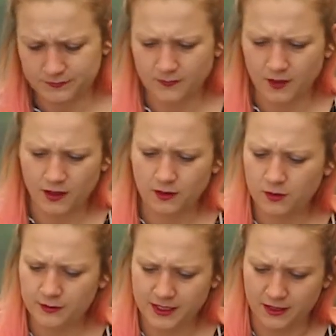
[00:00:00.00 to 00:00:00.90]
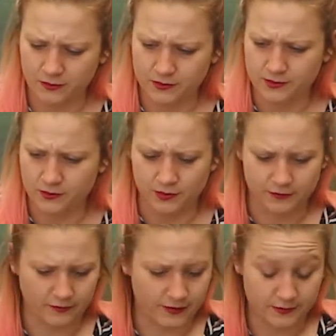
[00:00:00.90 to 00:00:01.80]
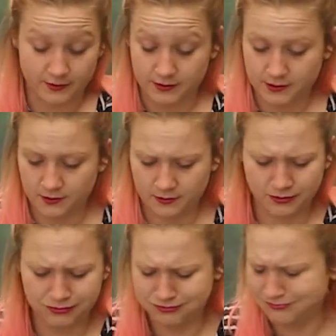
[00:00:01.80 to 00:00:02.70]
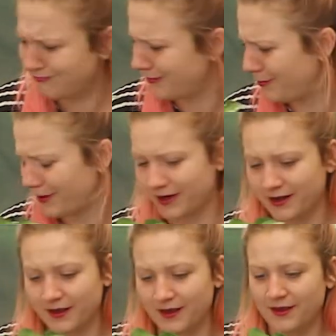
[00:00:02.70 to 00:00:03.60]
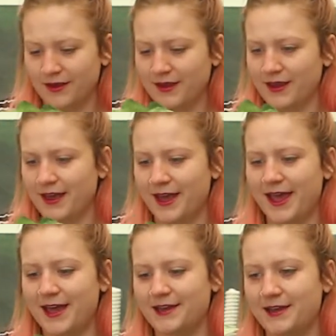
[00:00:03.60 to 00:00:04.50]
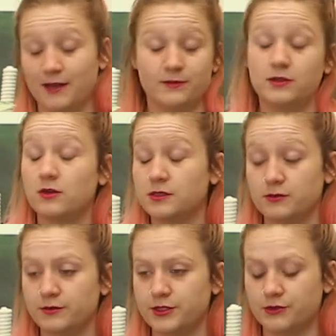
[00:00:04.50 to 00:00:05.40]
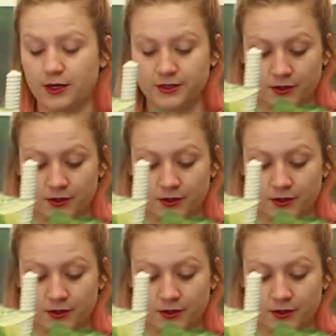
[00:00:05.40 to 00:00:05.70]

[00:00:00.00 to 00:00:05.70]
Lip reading: know why I'm taking all the soil off of these roots. Right. And long story short, I took a